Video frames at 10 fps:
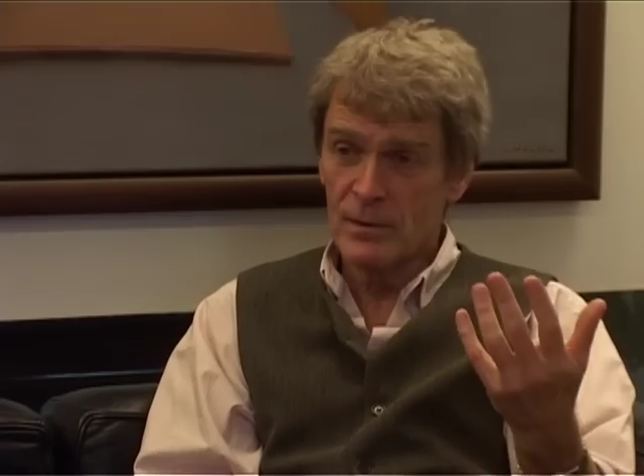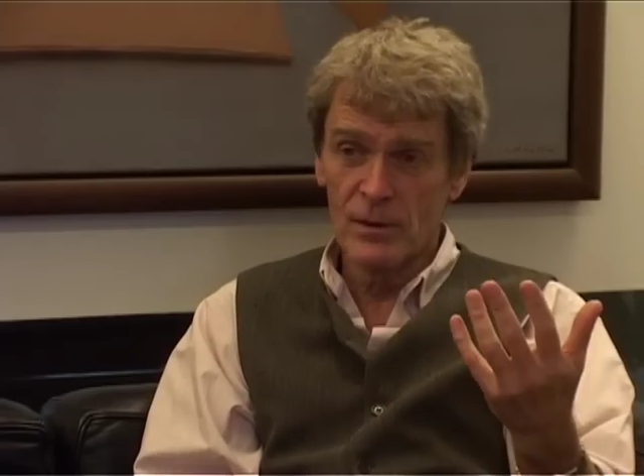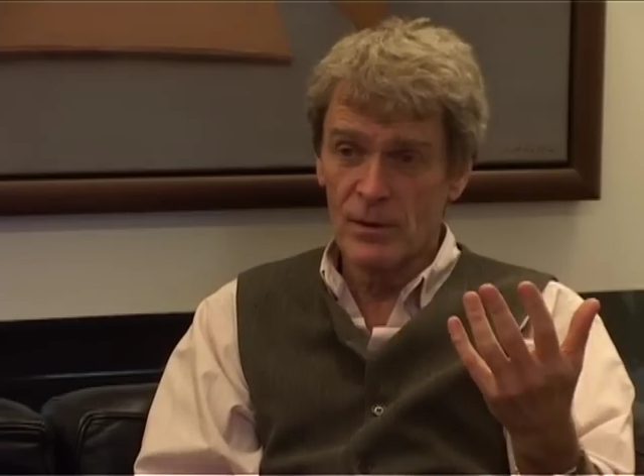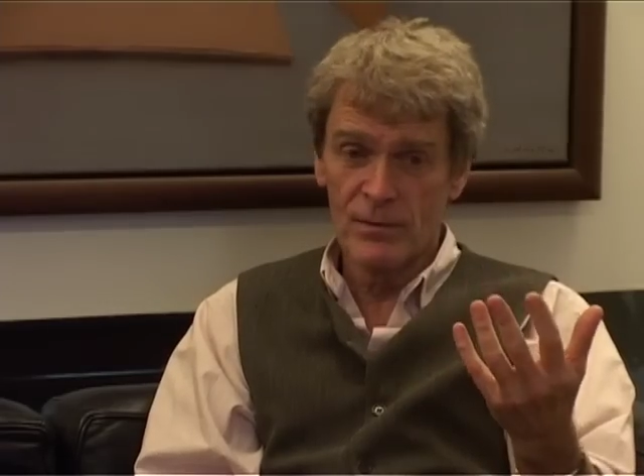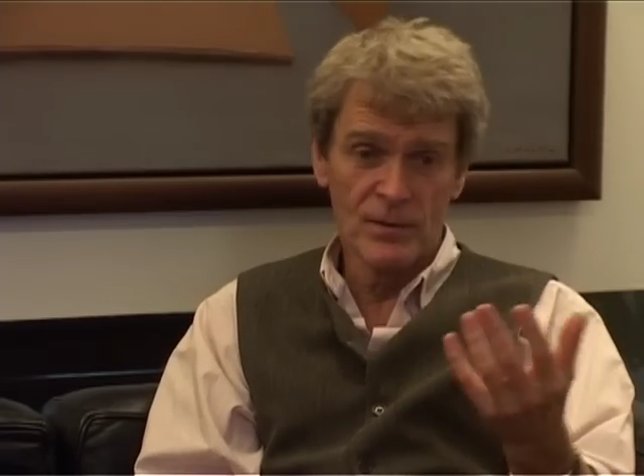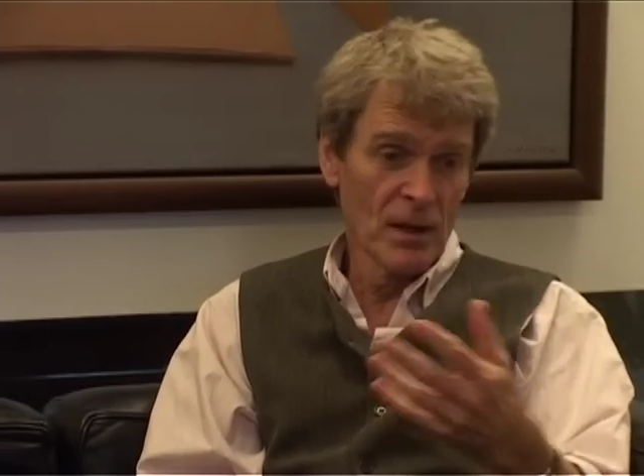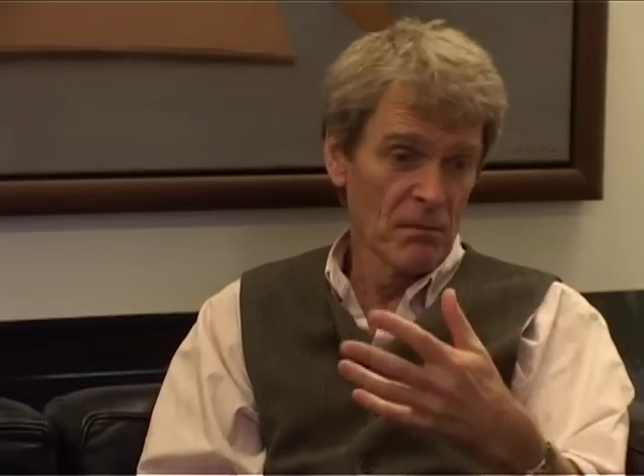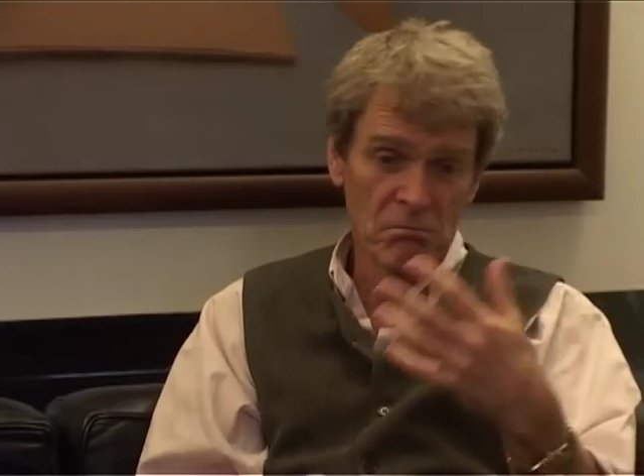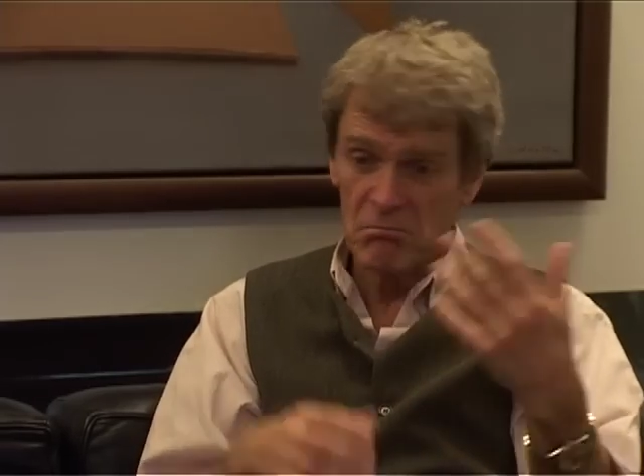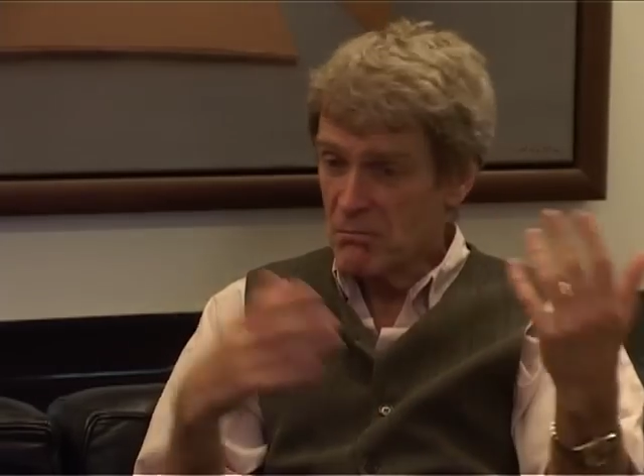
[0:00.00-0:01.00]
have
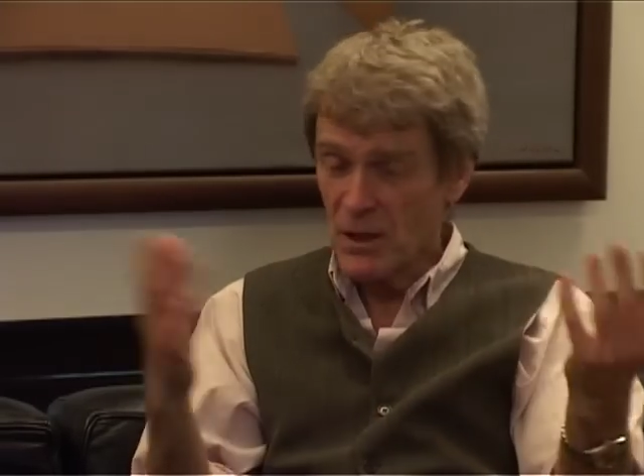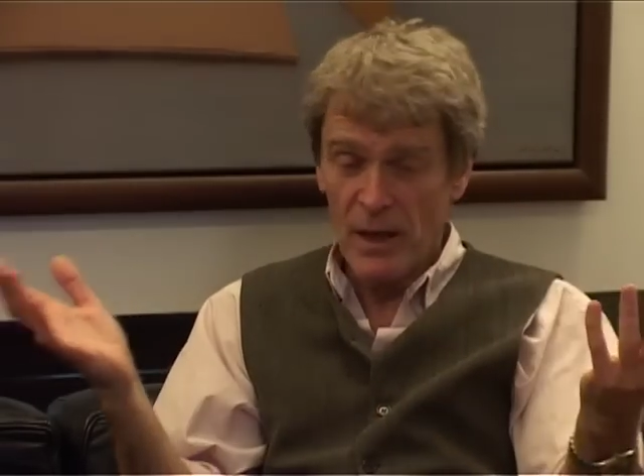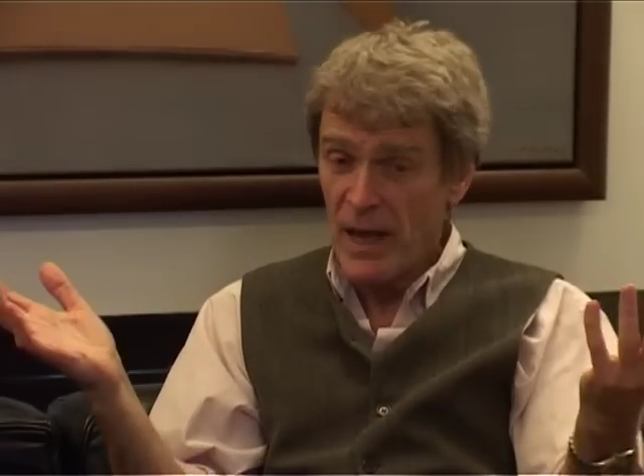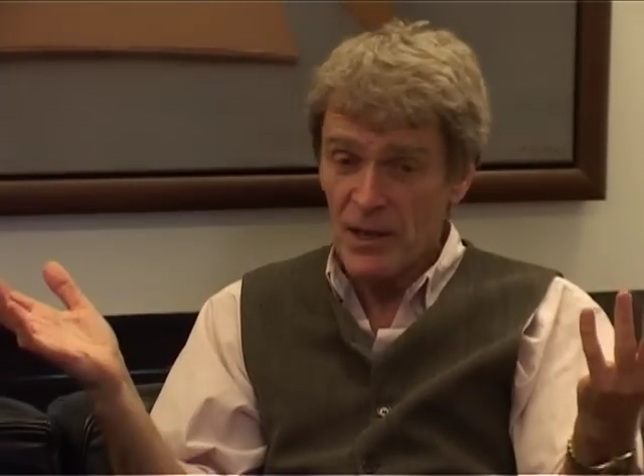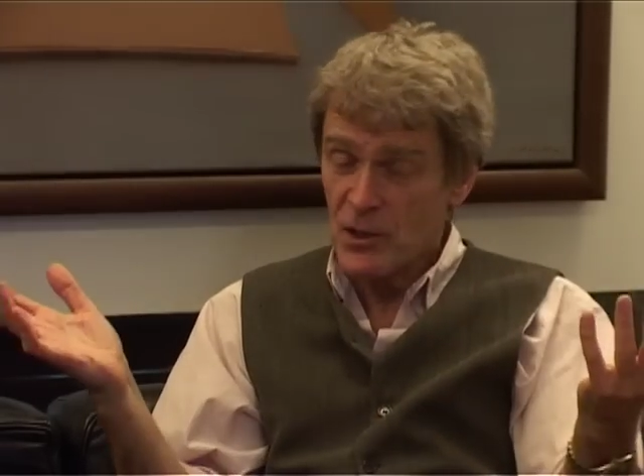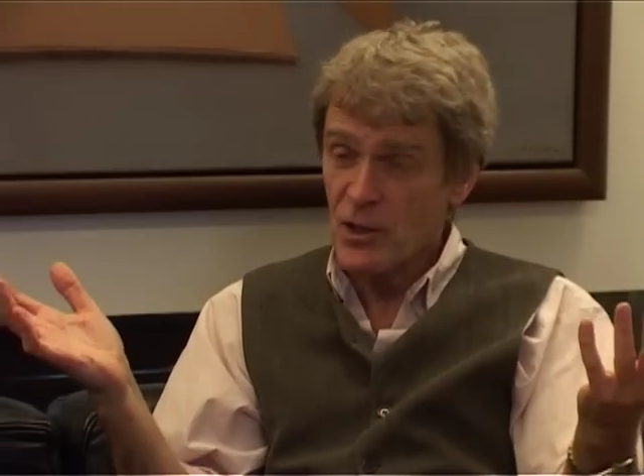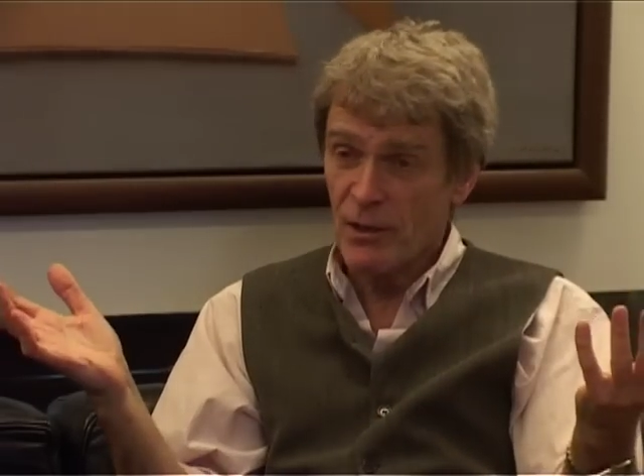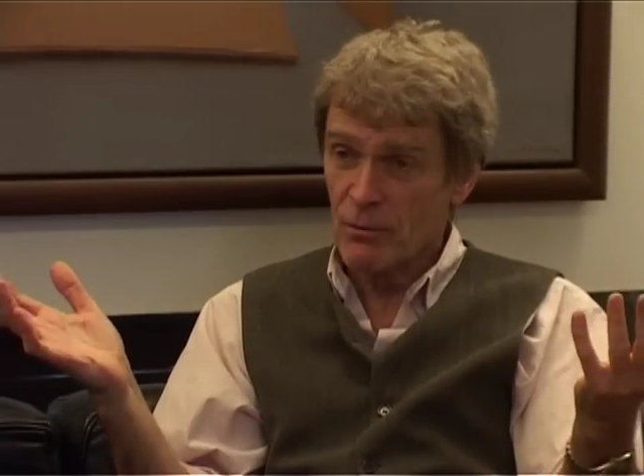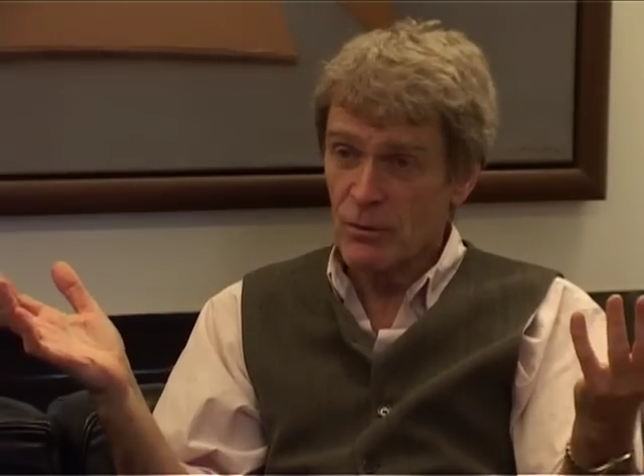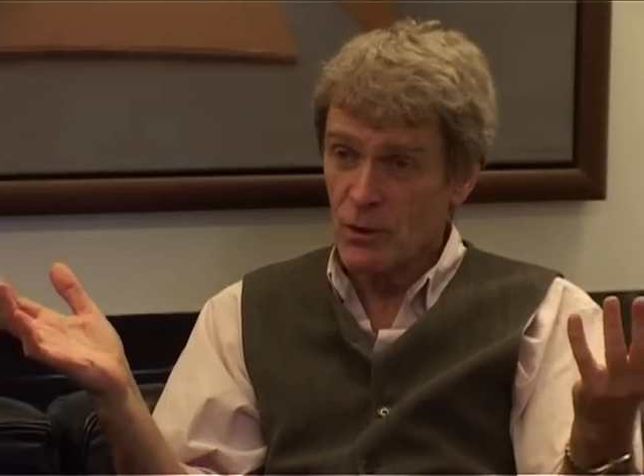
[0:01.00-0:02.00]
done, you know, a
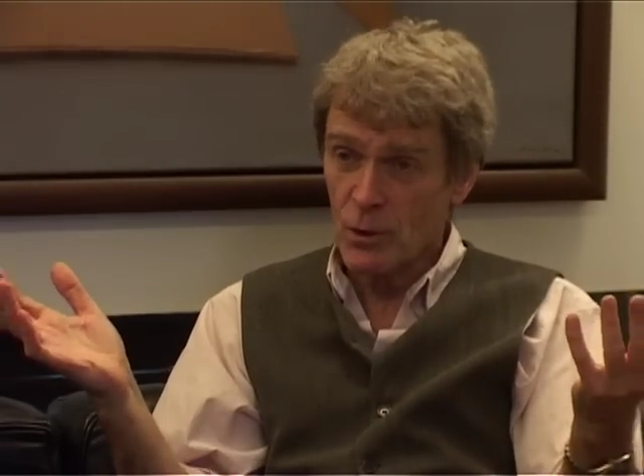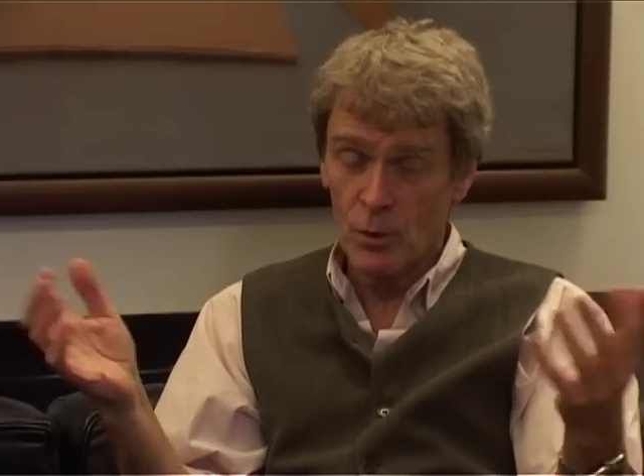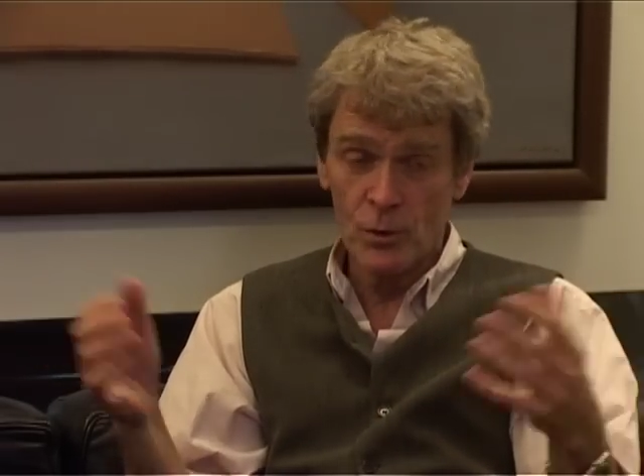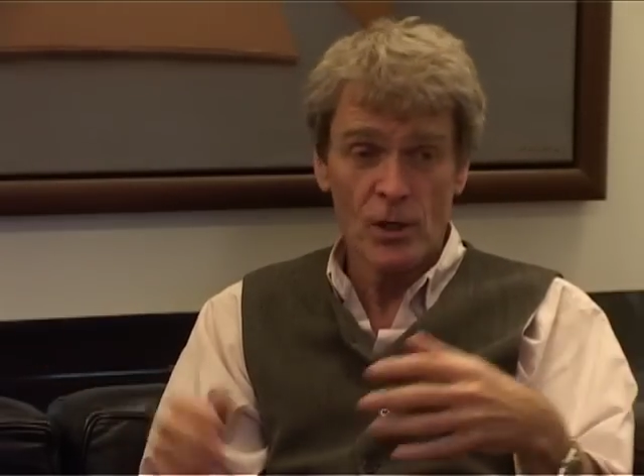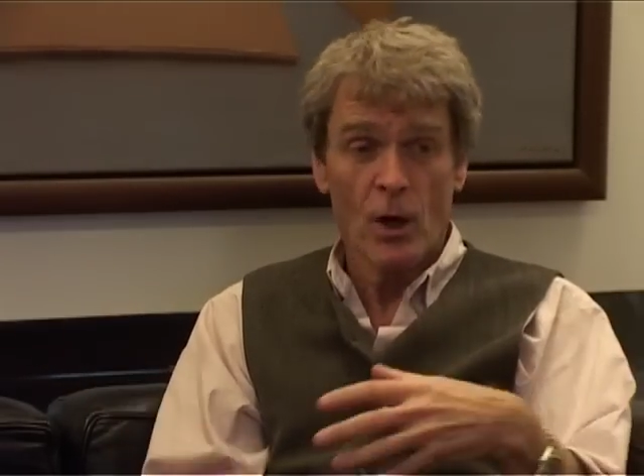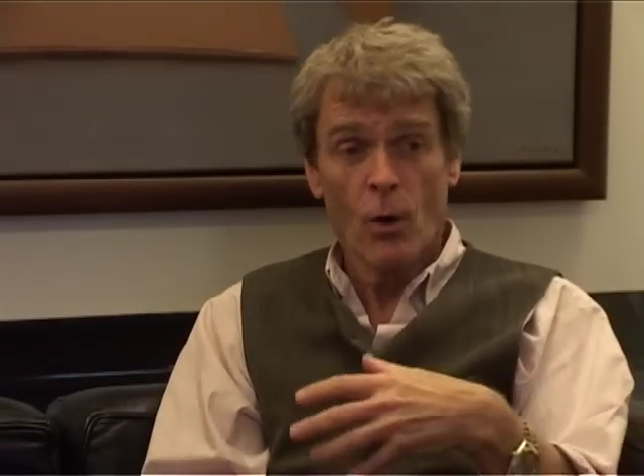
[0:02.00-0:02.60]
general course,